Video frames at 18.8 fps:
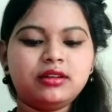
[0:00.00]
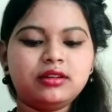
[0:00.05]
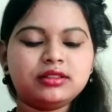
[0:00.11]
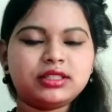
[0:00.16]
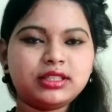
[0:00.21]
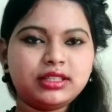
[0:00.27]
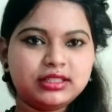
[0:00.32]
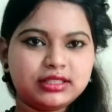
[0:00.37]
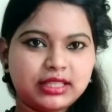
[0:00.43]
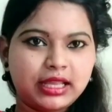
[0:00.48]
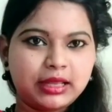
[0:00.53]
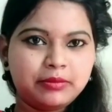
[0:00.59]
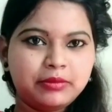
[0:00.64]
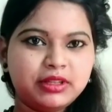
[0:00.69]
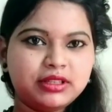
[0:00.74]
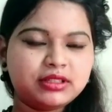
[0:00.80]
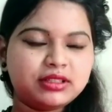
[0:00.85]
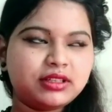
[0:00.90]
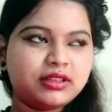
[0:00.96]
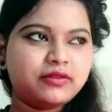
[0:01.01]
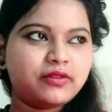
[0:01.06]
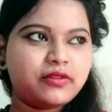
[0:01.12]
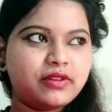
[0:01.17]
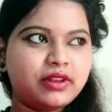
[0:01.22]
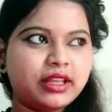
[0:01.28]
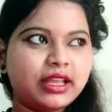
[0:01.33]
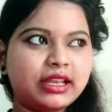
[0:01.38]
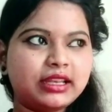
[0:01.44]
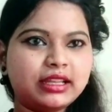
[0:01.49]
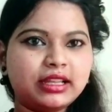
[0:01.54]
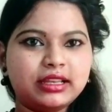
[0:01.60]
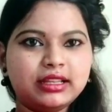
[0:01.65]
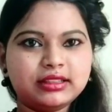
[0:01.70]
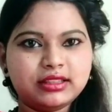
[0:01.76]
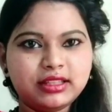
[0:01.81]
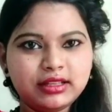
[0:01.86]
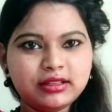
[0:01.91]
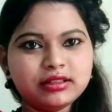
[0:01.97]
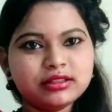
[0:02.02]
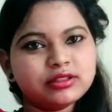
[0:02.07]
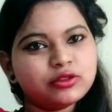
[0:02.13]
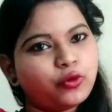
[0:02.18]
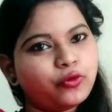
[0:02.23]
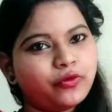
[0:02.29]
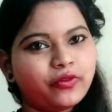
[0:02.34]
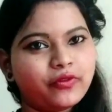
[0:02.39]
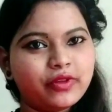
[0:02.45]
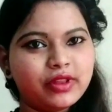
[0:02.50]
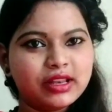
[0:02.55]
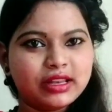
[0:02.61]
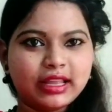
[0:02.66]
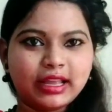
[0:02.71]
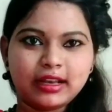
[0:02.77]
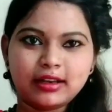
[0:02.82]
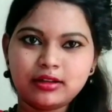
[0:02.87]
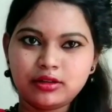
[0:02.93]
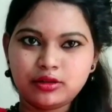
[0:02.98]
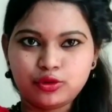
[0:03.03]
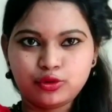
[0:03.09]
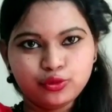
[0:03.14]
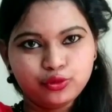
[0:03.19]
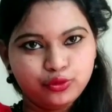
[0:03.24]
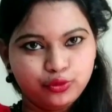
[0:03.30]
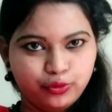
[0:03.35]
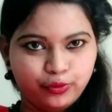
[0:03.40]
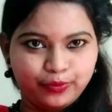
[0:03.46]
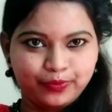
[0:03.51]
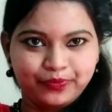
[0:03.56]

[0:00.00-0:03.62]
same design, we will get anything. So we will get 2.